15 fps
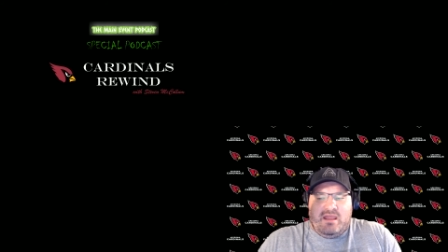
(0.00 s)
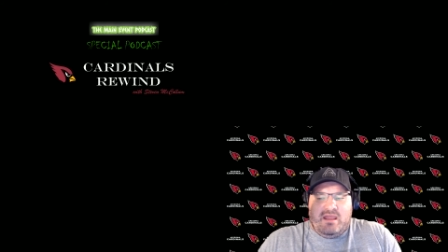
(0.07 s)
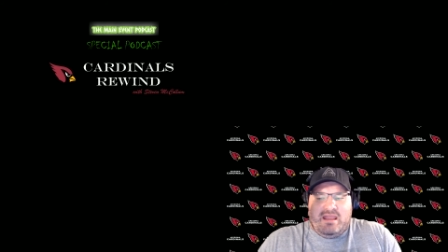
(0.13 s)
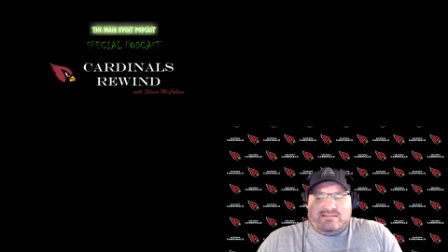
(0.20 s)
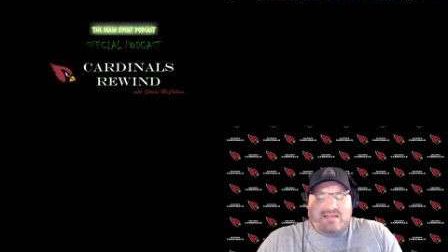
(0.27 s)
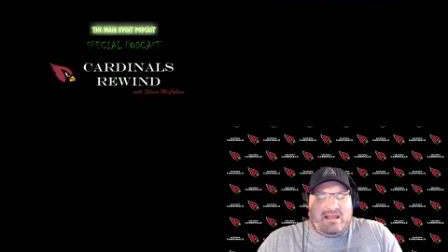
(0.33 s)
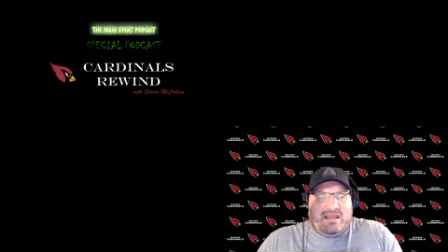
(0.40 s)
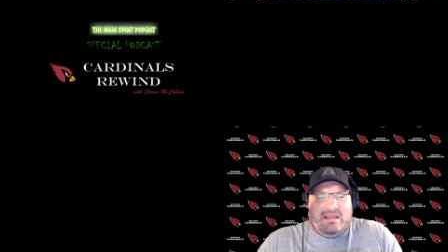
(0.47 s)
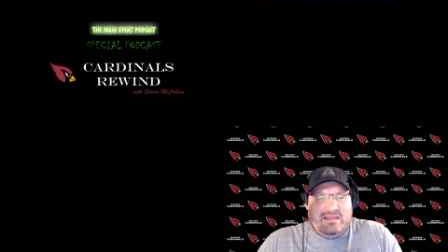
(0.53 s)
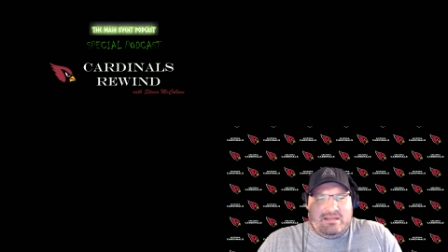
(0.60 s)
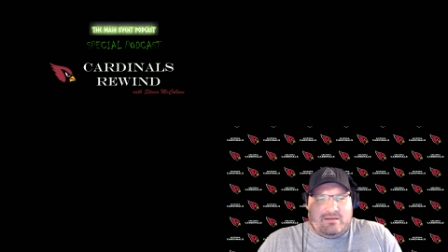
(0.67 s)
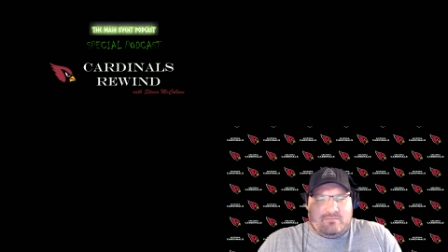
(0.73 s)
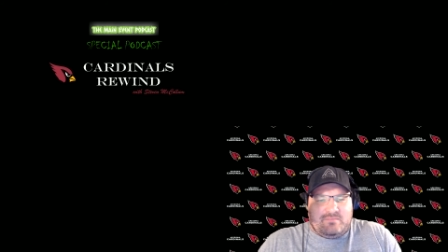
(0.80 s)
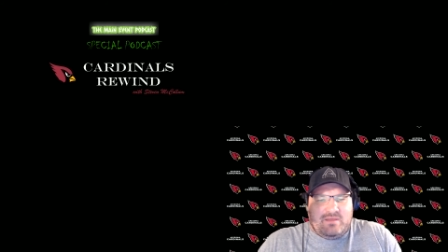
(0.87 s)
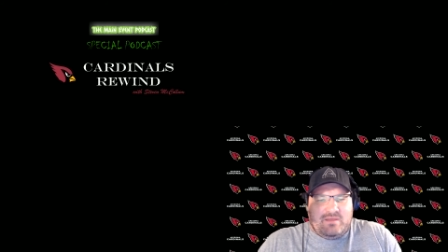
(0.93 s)
He's not hitting
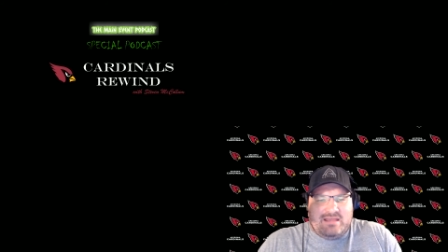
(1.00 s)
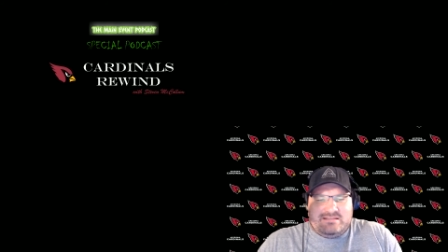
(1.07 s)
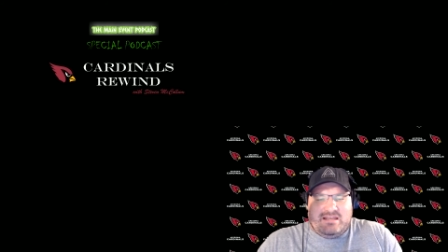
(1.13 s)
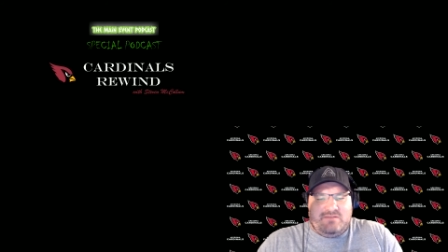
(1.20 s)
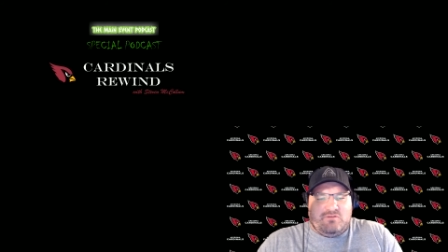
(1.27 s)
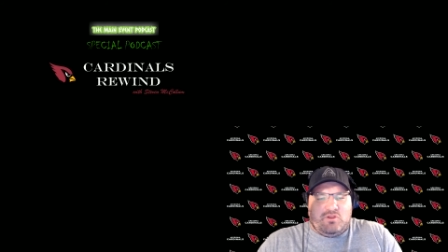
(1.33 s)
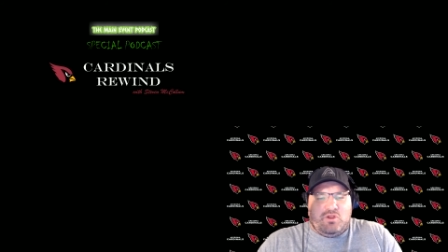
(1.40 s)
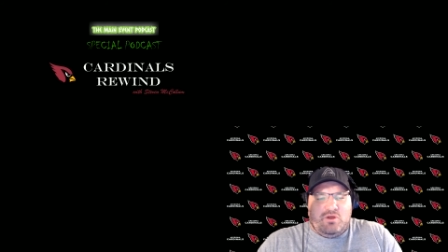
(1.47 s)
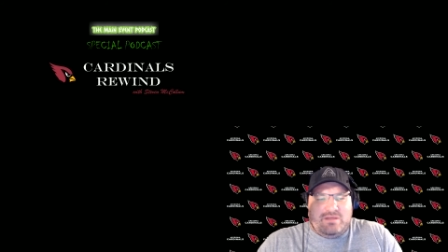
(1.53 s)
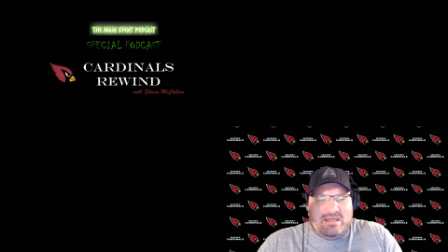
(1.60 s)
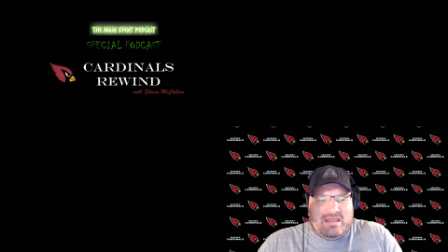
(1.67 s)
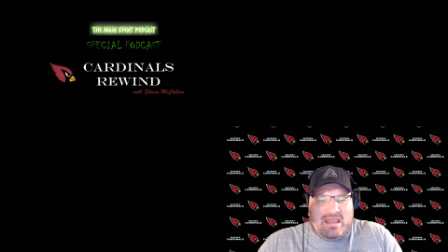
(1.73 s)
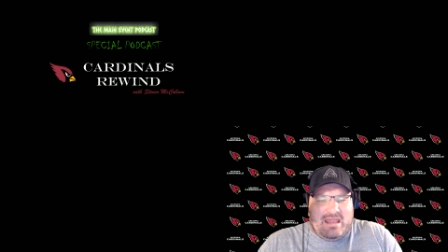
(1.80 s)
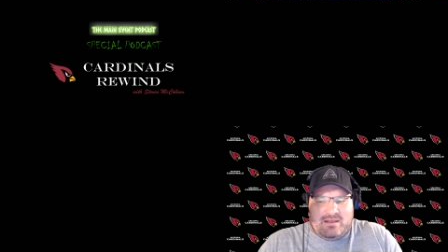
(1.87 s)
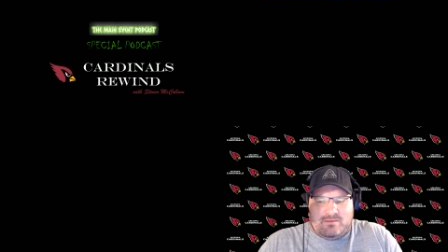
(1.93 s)
him. He's not even
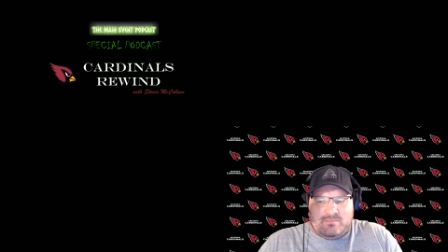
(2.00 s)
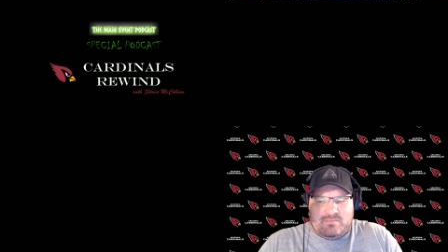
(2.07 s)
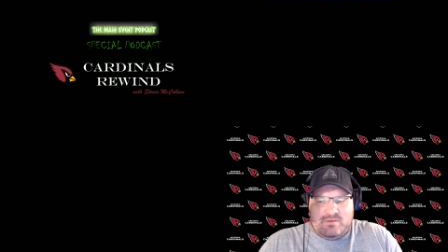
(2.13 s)
looking at him.